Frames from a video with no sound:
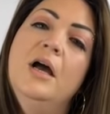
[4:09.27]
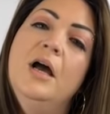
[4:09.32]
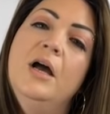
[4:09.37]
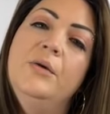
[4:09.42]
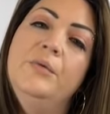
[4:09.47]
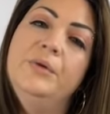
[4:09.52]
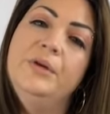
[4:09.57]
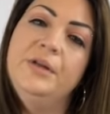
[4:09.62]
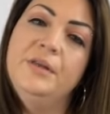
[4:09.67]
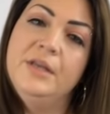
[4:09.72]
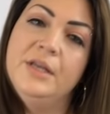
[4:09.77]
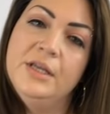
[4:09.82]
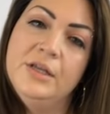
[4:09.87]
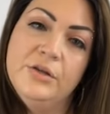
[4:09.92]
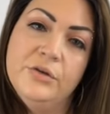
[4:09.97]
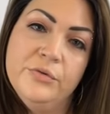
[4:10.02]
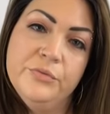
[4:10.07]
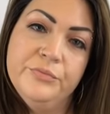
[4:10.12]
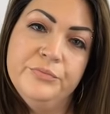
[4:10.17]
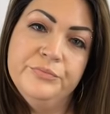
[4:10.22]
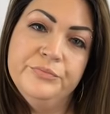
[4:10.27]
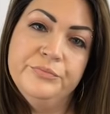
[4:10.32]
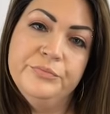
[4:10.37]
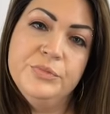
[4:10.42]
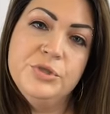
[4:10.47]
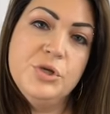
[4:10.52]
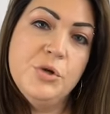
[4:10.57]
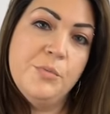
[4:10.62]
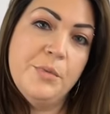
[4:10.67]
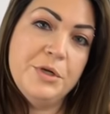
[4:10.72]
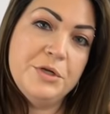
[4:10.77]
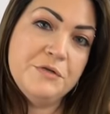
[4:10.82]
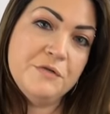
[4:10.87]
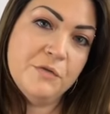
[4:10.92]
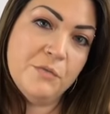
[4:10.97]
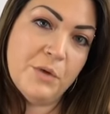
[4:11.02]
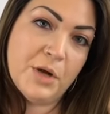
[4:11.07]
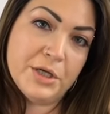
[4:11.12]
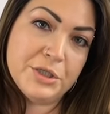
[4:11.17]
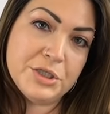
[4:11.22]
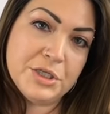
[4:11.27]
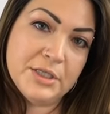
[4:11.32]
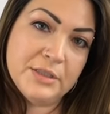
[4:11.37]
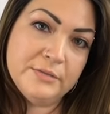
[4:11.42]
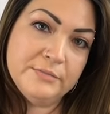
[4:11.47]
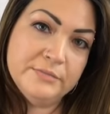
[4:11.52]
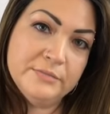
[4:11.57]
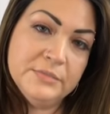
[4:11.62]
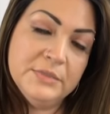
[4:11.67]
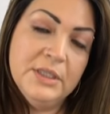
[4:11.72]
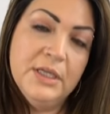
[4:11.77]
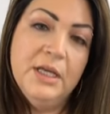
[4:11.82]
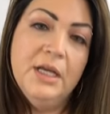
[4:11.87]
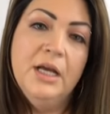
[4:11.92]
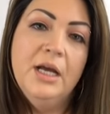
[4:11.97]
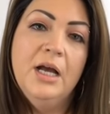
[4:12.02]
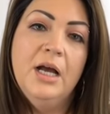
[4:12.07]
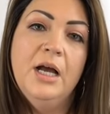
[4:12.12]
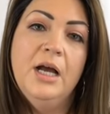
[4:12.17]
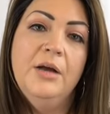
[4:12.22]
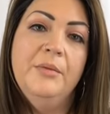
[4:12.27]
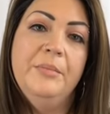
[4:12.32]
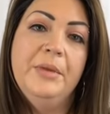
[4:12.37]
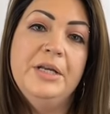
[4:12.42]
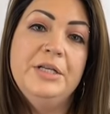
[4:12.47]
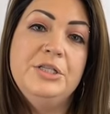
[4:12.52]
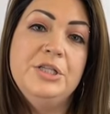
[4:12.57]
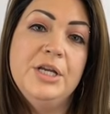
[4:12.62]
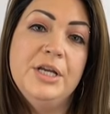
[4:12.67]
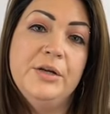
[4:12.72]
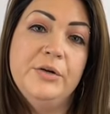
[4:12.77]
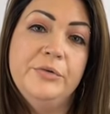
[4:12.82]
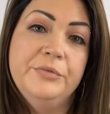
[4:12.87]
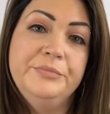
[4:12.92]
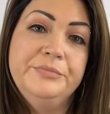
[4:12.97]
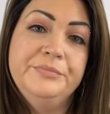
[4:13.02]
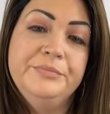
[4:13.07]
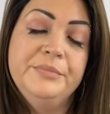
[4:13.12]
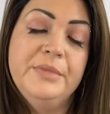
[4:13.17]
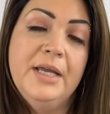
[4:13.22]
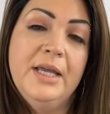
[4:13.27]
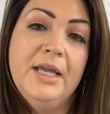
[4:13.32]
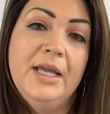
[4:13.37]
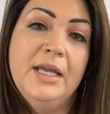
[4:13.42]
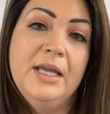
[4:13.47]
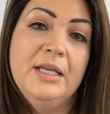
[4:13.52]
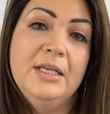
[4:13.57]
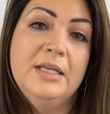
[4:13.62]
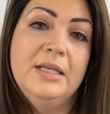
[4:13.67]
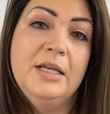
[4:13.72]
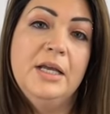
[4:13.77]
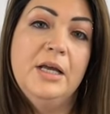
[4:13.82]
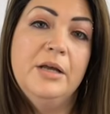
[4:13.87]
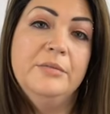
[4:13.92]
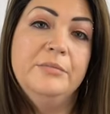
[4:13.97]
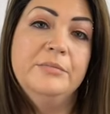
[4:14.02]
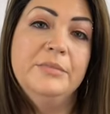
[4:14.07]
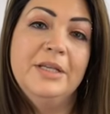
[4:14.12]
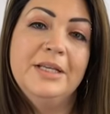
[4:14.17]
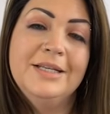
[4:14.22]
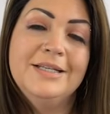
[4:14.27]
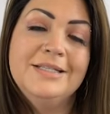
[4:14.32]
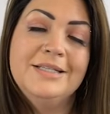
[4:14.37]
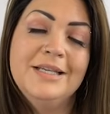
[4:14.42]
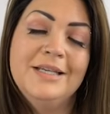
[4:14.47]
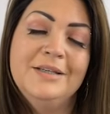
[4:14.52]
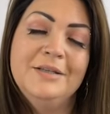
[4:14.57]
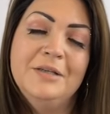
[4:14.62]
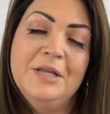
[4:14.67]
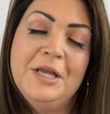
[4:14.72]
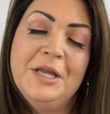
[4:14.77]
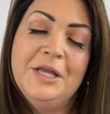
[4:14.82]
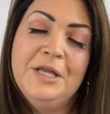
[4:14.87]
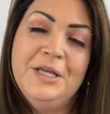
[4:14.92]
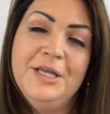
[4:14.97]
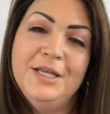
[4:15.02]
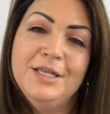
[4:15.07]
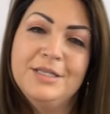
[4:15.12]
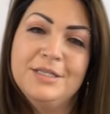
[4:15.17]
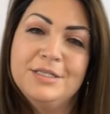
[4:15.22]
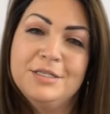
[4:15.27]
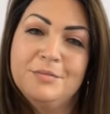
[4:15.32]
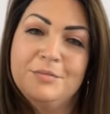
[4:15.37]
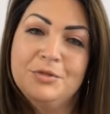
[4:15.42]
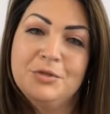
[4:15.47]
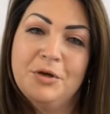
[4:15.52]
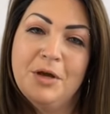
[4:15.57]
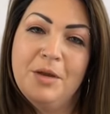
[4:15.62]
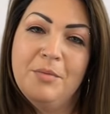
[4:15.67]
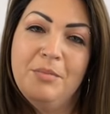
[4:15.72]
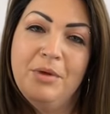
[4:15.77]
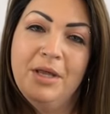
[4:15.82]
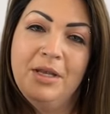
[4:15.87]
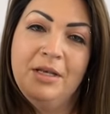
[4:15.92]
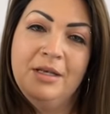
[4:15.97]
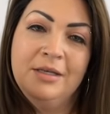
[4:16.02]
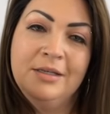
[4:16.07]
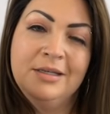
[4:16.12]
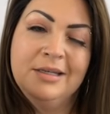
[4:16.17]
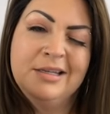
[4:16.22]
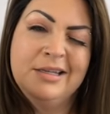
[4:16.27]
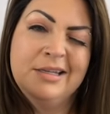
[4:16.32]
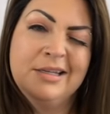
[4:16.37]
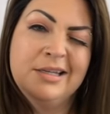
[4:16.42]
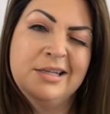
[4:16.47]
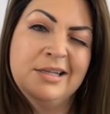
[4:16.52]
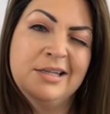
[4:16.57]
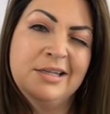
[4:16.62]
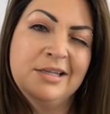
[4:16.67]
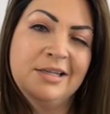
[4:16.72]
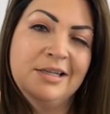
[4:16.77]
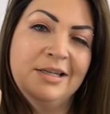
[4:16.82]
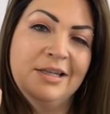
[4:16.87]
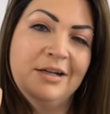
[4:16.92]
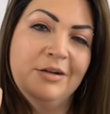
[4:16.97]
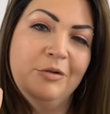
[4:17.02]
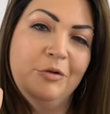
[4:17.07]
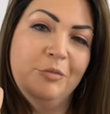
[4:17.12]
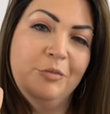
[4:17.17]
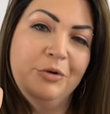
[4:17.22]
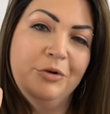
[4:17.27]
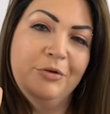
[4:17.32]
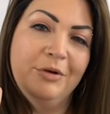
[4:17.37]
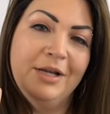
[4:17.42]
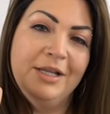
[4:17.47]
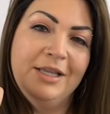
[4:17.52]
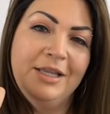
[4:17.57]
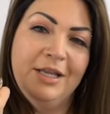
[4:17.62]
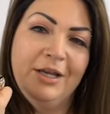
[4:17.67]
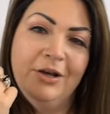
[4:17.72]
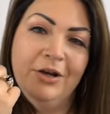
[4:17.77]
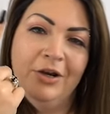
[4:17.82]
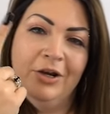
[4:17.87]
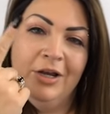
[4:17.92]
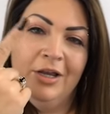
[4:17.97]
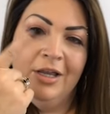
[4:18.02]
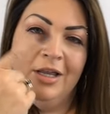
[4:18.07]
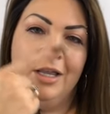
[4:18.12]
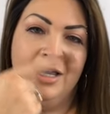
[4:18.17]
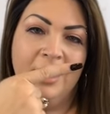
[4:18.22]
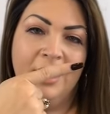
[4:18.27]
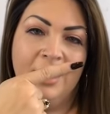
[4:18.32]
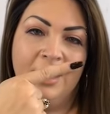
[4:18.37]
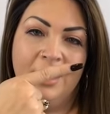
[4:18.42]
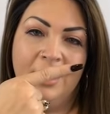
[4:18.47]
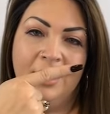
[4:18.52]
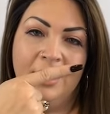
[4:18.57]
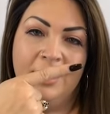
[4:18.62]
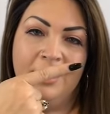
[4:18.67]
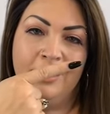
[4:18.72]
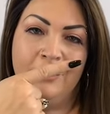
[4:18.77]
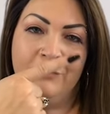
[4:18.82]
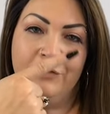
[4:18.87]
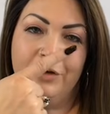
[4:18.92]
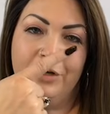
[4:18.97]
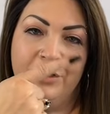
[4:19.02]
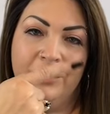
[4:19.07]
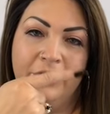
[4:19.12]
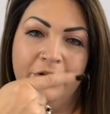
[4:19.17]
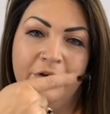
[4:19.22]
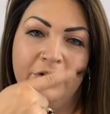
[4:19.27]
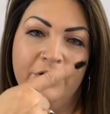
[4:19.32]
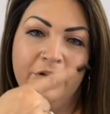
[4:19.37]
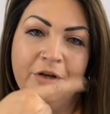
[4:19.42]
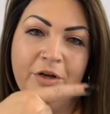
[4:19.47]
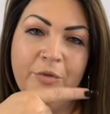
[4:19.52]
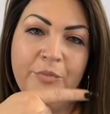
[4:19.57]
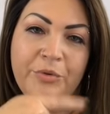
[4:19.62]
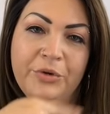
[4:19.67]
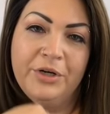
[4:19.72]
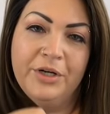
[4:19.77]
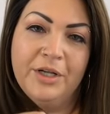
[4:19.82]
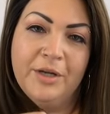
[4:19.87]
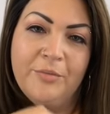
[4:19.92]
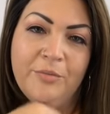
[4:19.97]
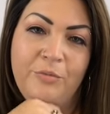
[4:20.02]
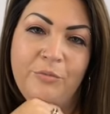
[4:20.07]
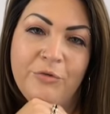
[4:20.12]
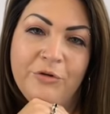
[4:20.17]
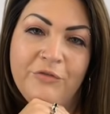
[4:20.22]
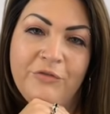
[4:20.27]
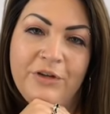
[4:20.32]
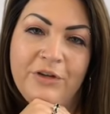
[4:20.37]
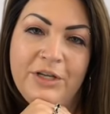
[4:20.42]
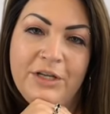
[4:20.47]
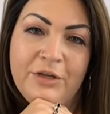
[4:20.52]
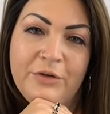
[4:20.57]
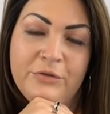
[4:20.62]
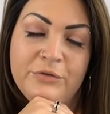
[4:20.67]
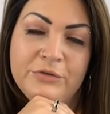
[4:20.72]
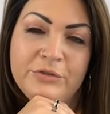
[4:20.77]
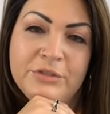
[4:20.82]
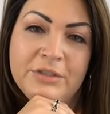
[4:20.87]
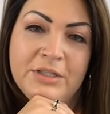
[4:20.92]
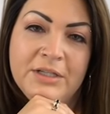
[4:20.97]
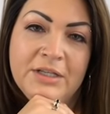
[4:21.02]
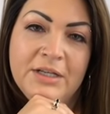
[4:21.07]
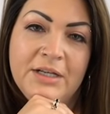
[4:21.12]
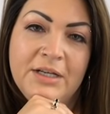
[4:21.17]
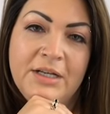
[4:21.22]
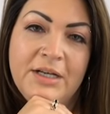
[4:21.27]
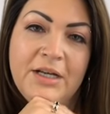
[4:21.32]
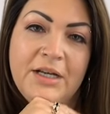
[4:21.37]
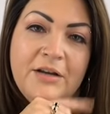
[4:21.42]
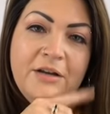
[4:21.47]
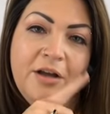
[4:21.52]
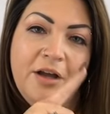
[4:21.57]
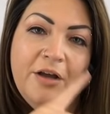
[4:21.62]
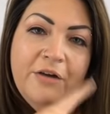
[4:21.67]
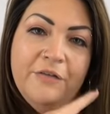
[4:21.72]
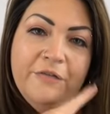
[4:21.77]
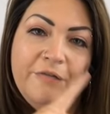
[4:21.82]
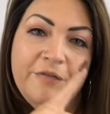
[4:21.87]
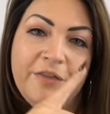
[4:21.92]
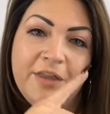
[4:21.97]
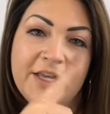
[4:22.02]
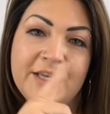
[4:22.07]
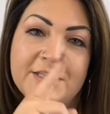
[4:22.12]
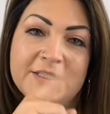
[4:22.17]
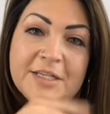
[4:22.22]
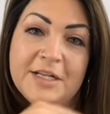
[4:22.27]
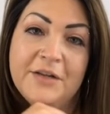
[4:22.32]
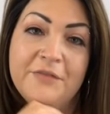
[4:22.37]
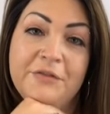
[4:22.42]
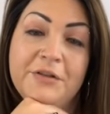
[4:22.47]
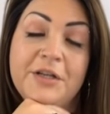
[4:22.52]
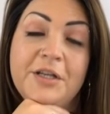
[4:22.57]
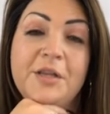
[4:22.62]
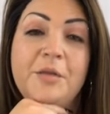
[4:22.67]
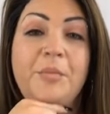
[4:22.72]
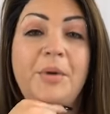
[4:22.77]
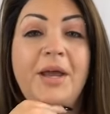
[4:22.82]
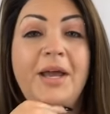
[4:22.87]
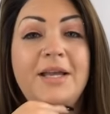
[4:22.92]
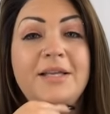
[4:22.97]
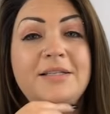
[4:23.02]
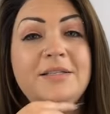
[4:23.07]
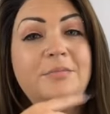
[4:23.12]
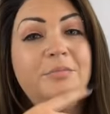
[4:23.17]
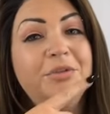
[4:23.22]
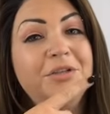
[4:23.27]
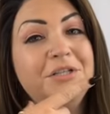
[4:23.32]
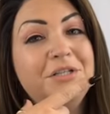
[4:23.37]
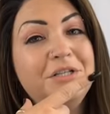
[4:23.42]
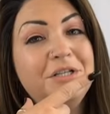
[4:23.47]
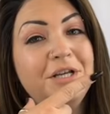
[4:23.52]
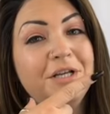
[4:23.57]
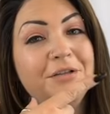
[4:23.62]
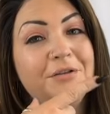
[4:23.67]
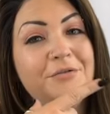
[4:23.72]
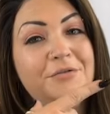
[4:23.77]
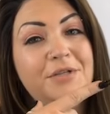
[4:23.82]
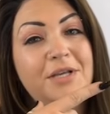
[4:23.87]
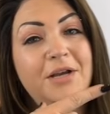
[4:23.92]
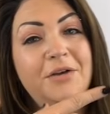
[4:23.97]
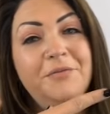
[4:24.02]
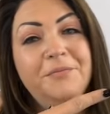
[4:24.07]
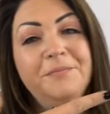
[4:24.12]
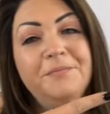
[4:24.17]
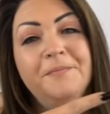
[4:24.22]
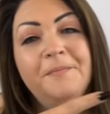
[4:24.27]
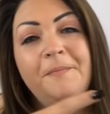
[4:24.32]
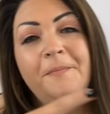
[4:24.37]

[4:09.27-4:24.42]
I want to thank you so much for watching my channel. And like I said, hit the subscribe button that I'll put right there. And over here, I'll put a couple more videos of things that I've done in the past. Please check those out.